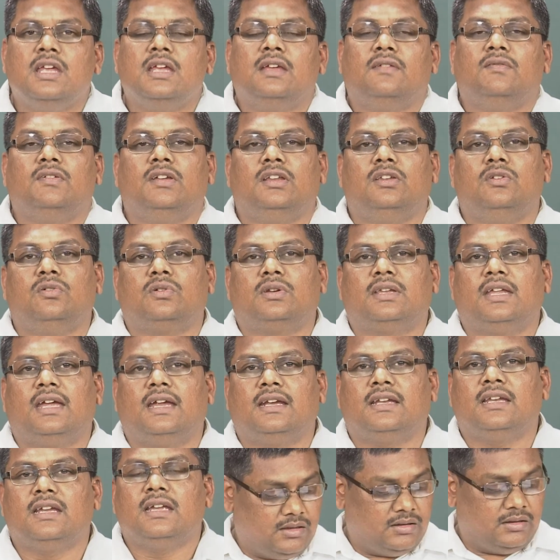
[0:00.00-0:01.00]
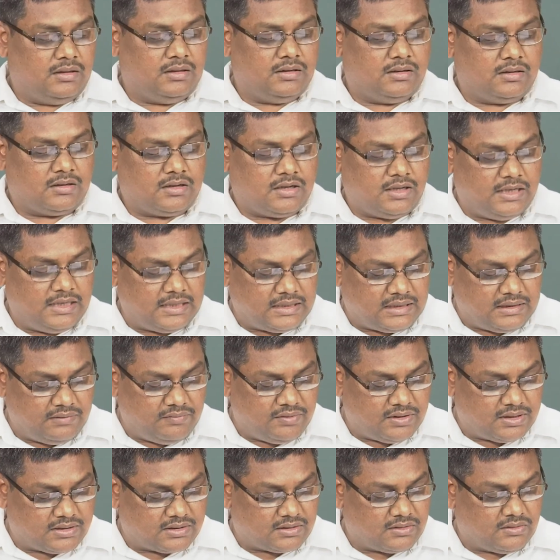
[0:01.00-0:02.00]
we looked at the
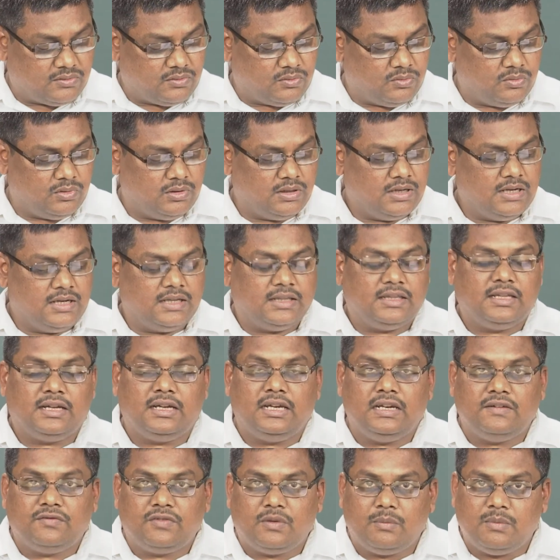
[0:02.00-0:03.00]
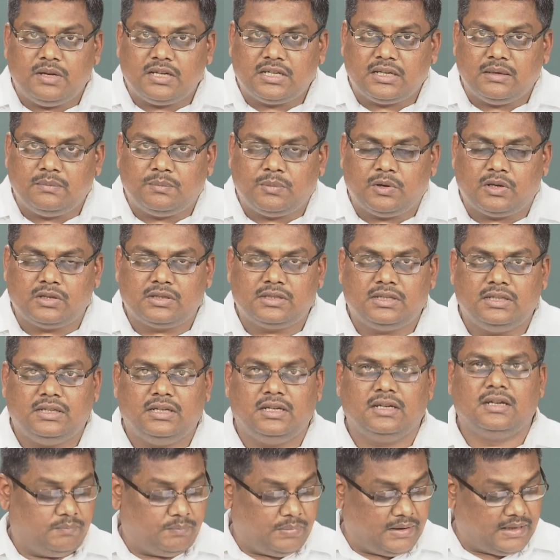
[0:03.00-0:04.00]
connectivist school, the information processing
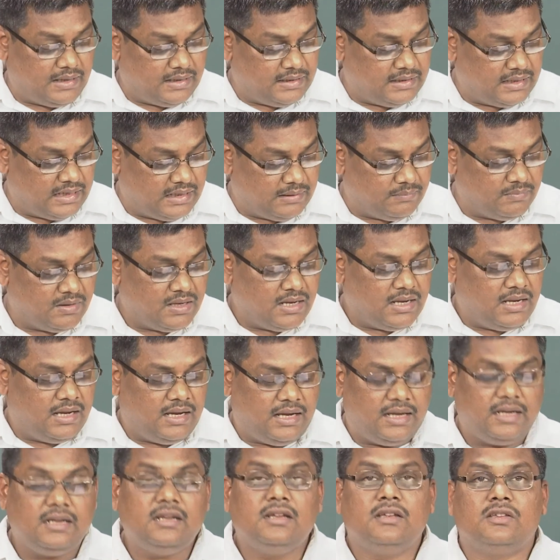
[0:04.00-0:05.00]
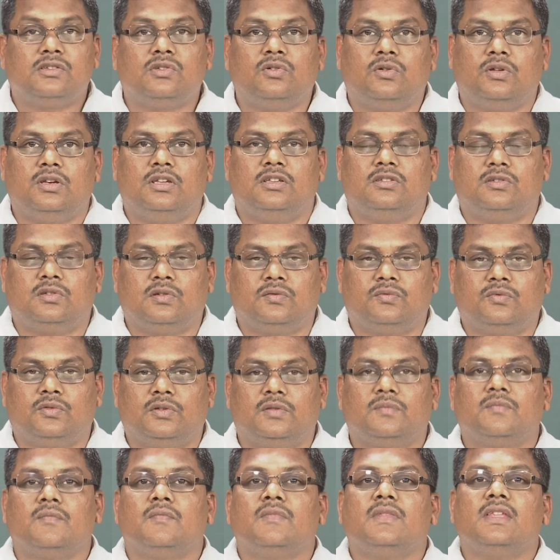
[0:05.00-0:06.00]
paradigm, and so on and so forth.
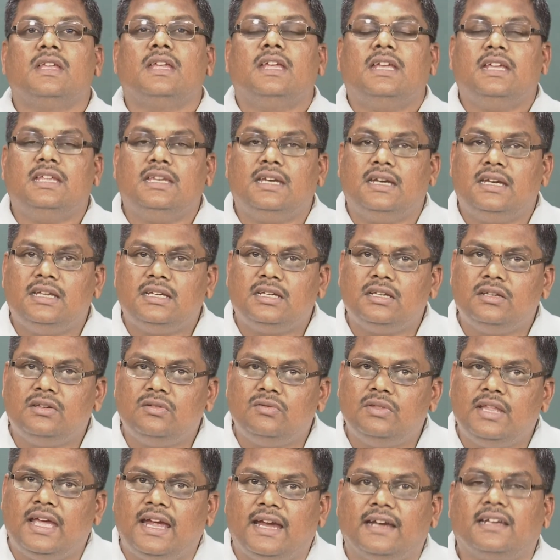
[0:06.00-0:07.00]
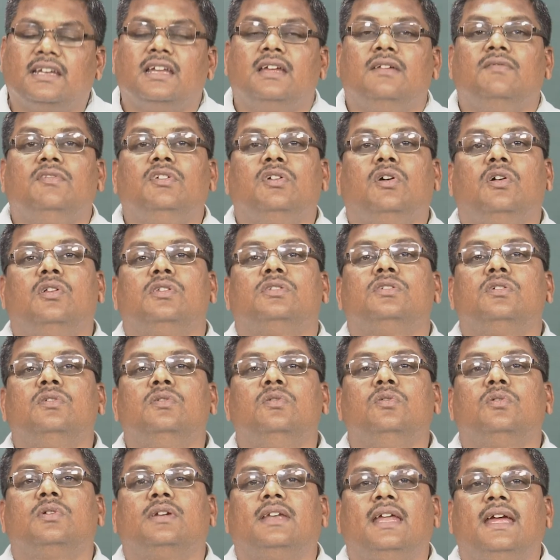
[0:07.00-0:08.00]
In addition to that, we also
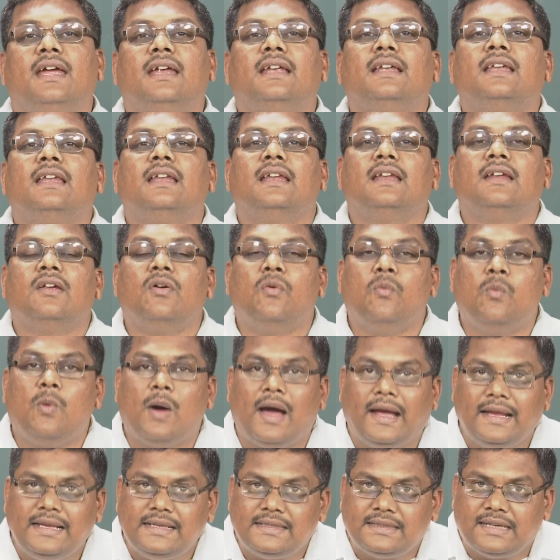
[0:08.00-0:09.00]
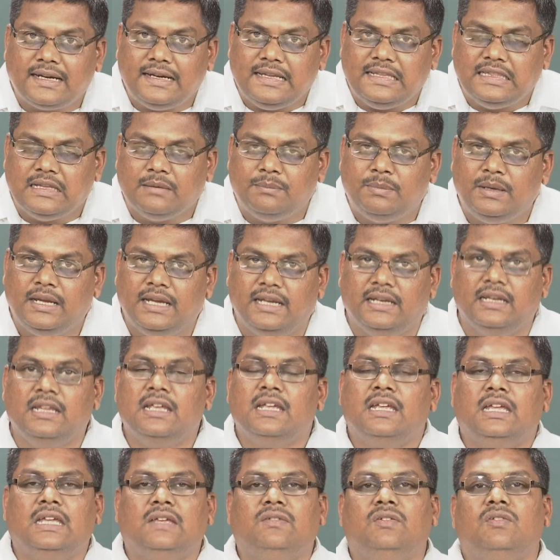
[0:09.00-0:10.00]
looked at why study the brain
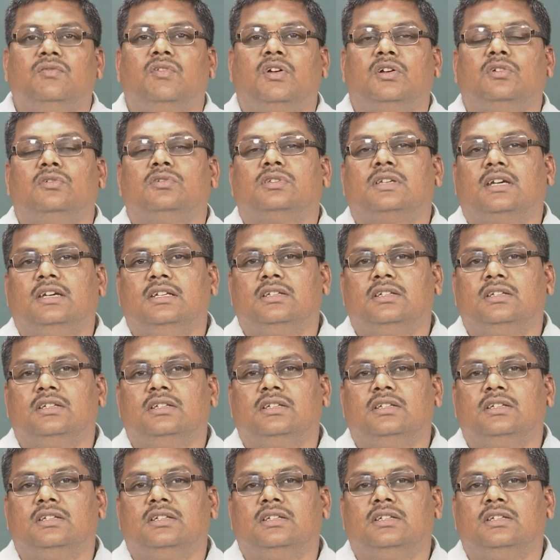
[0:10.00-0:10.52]
if you want to study